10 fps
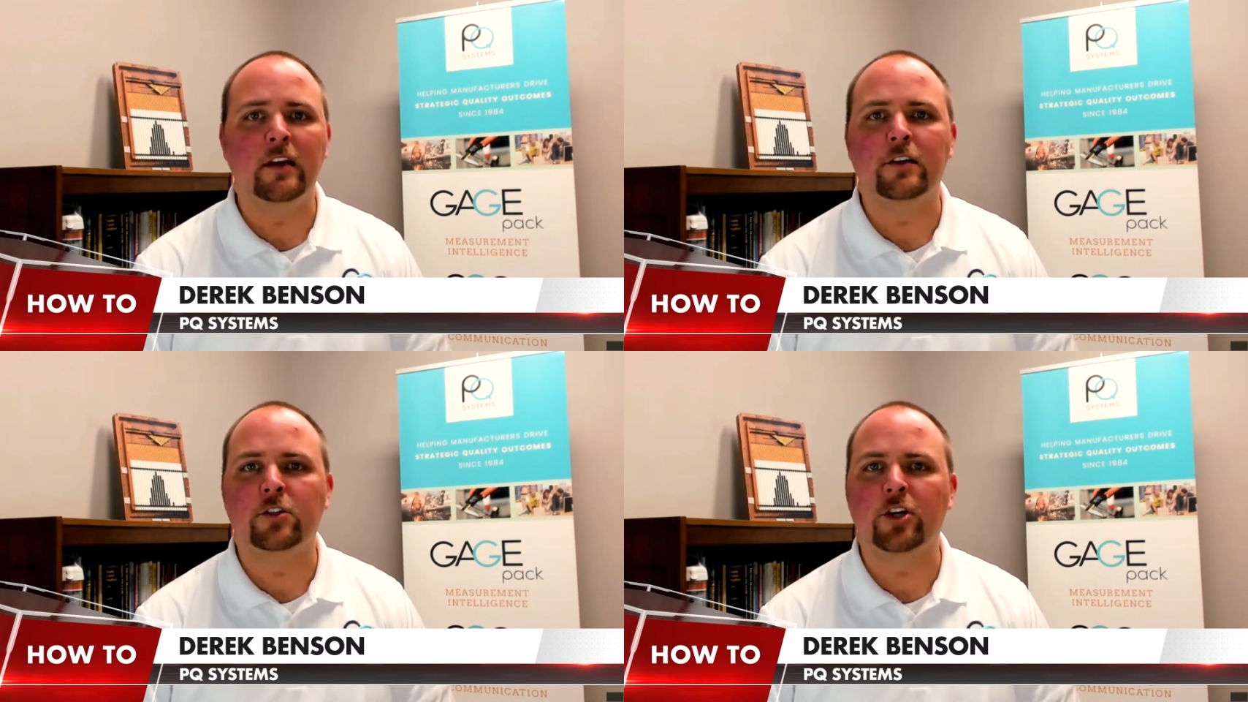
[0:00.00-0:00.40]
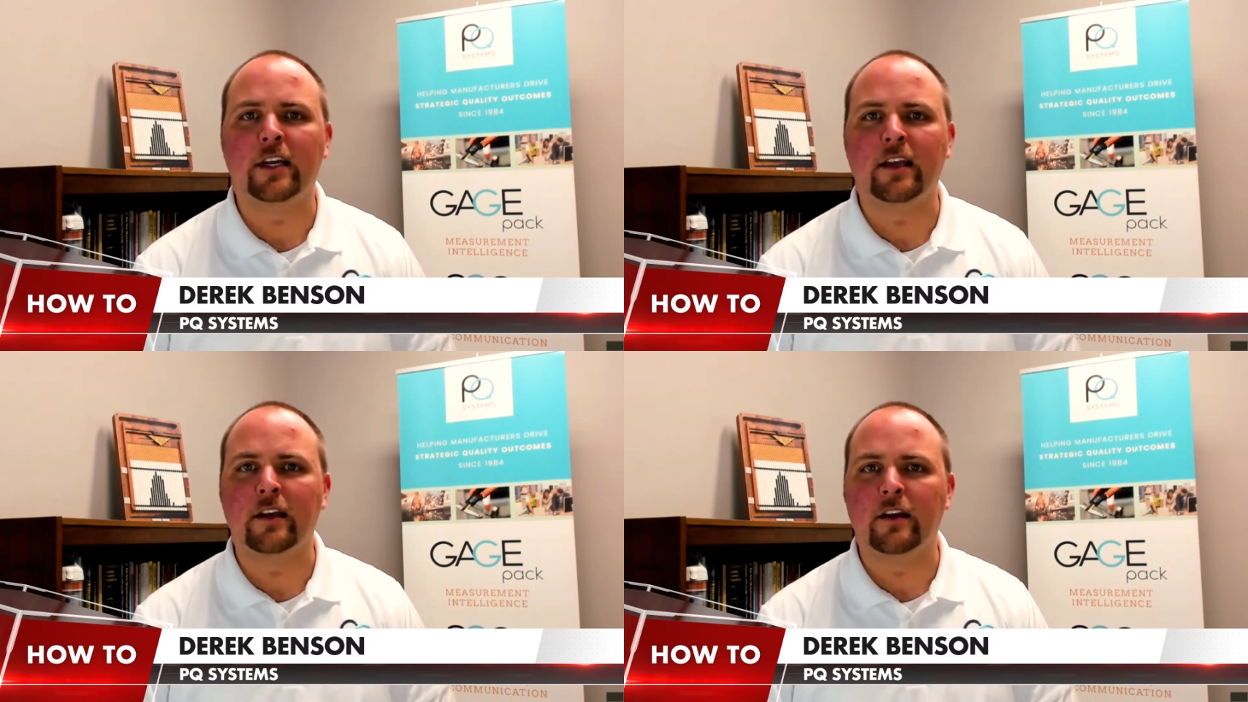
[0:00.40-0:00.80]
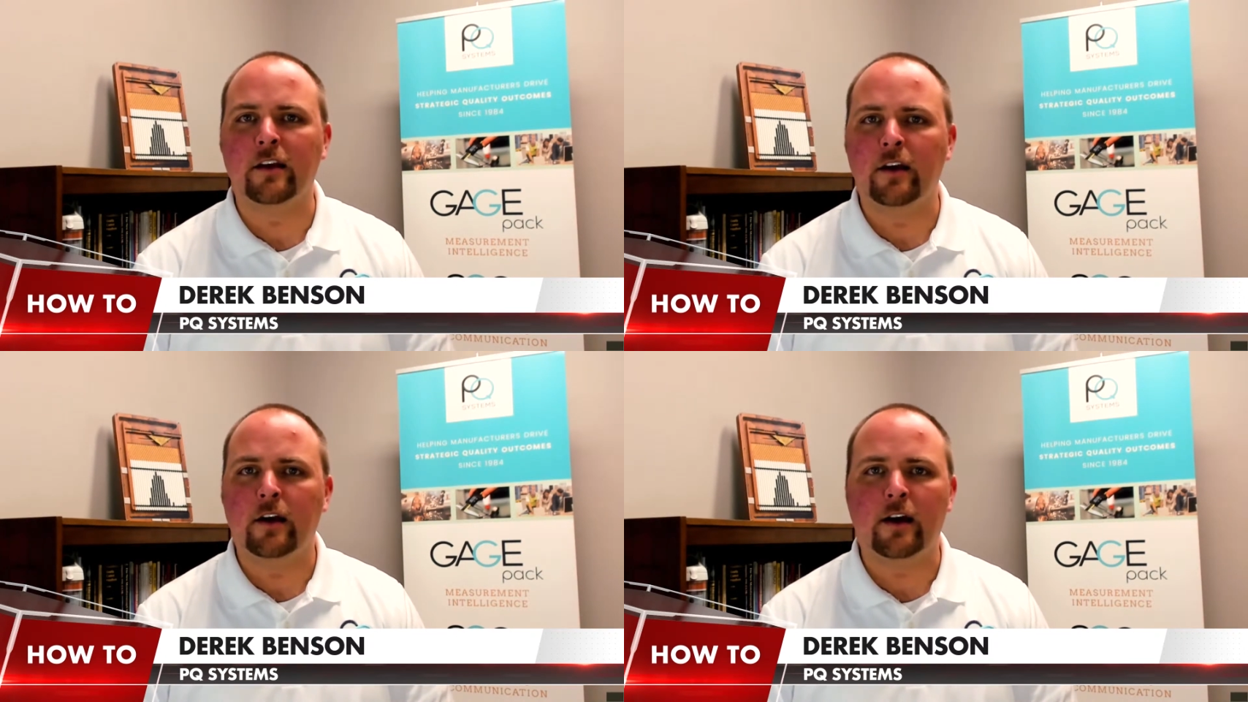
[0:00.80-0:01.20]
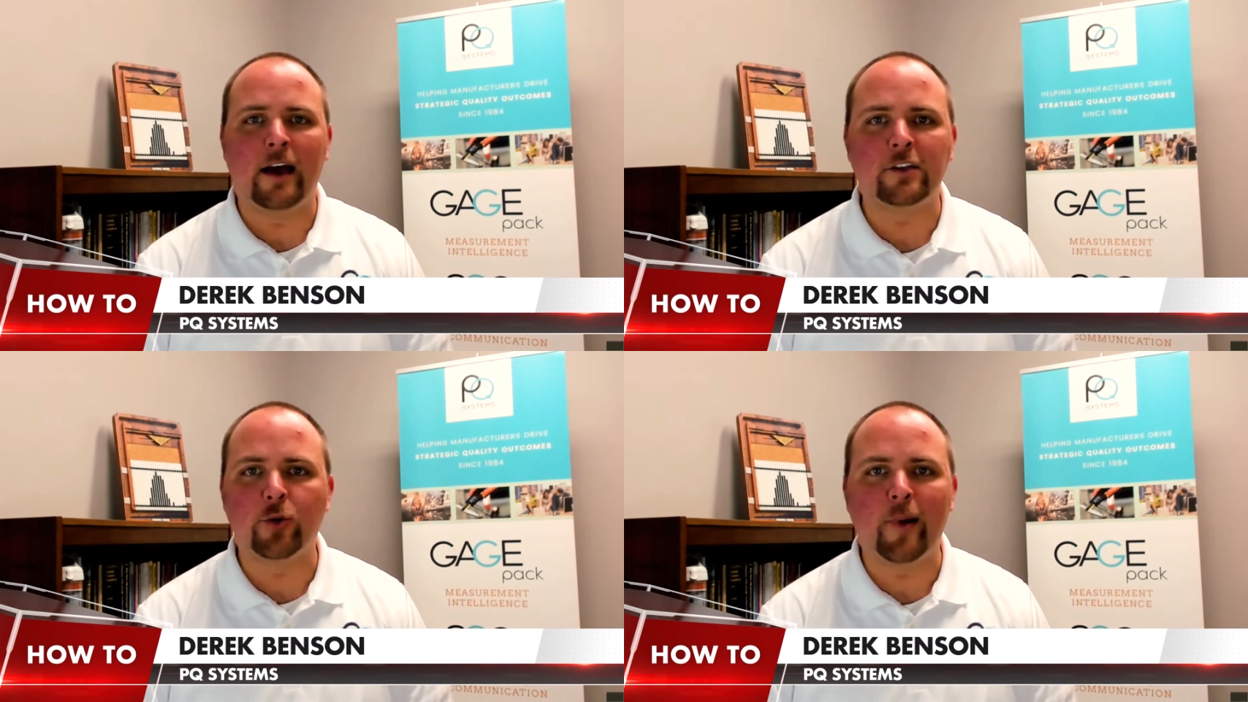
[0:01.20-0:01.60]
is checking uh,
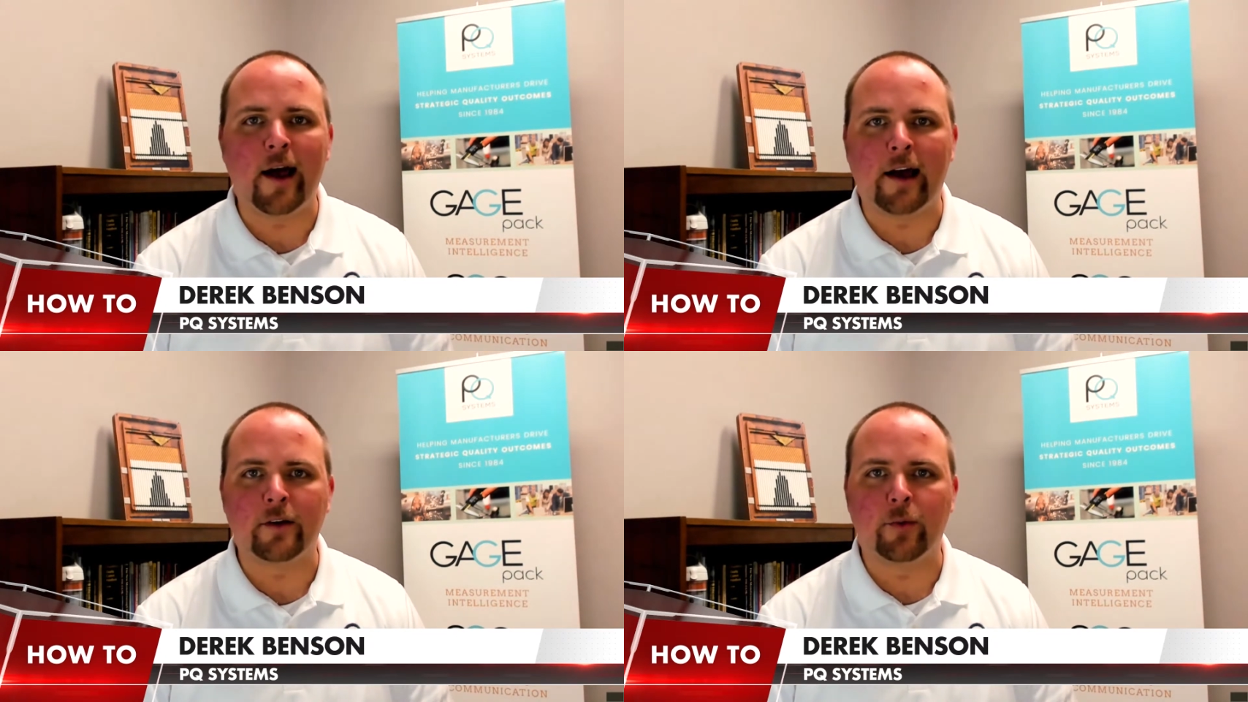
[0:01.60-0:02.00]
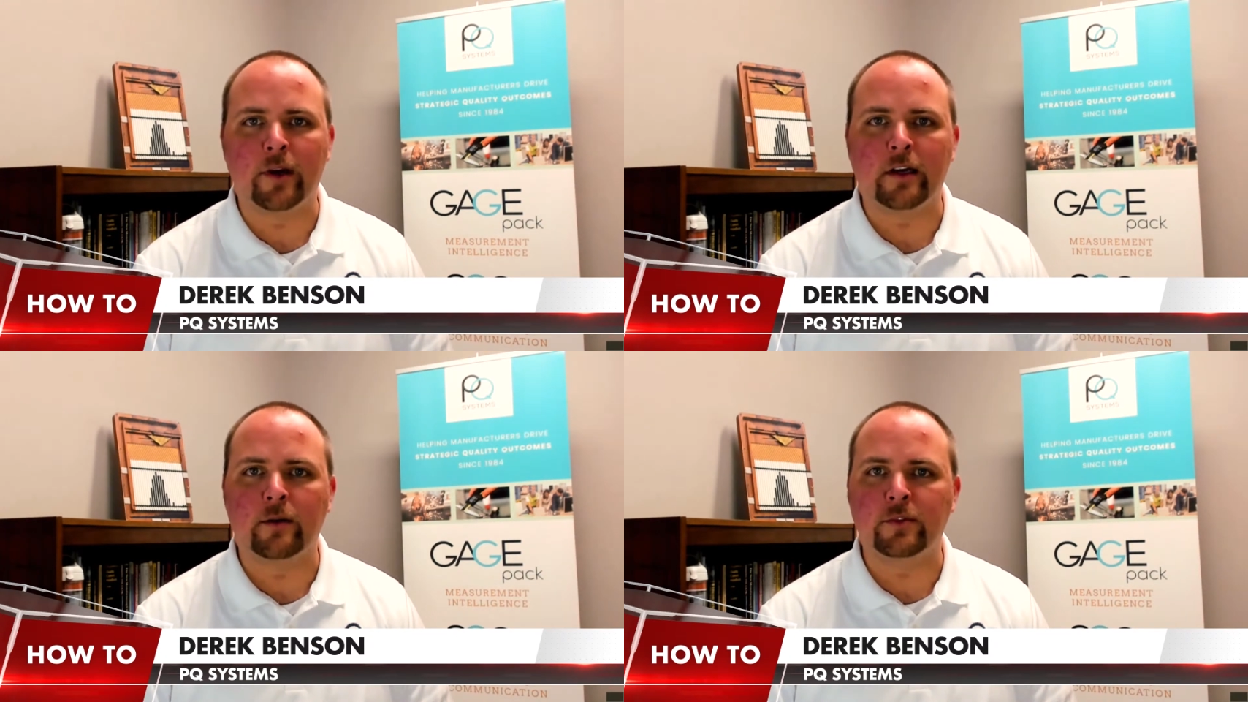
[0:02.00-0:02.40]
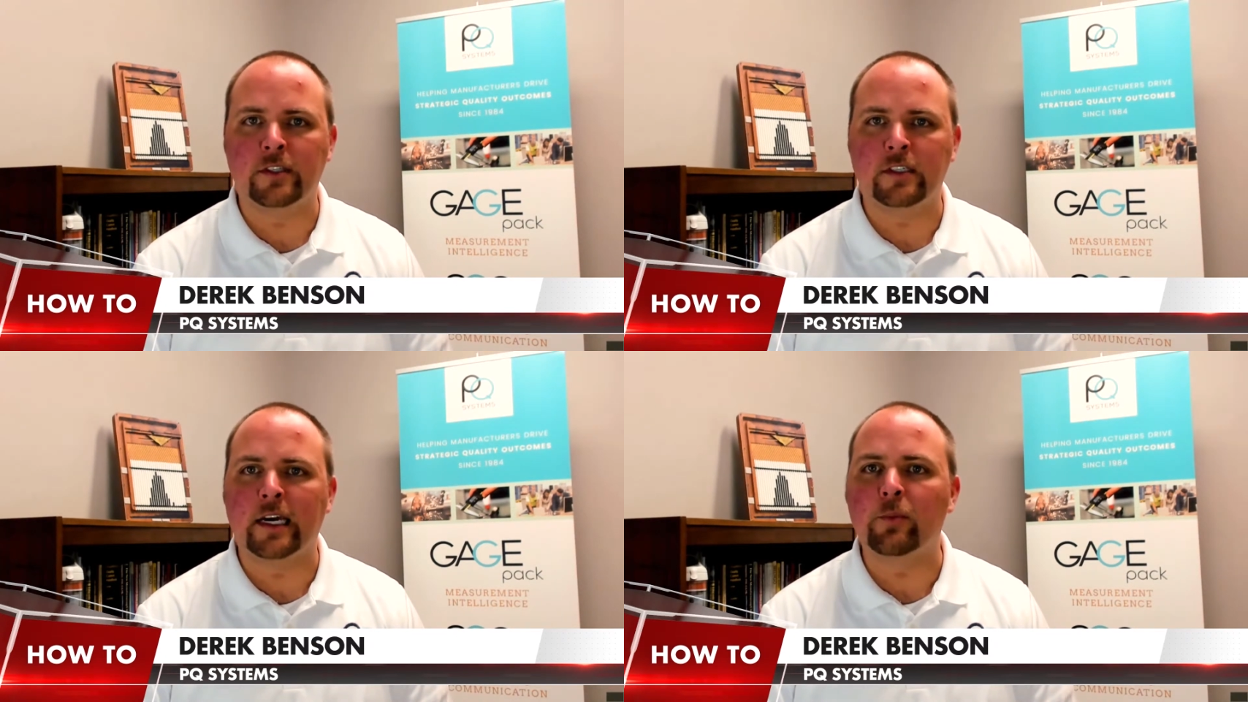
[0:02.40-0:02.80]
has your back when it comes to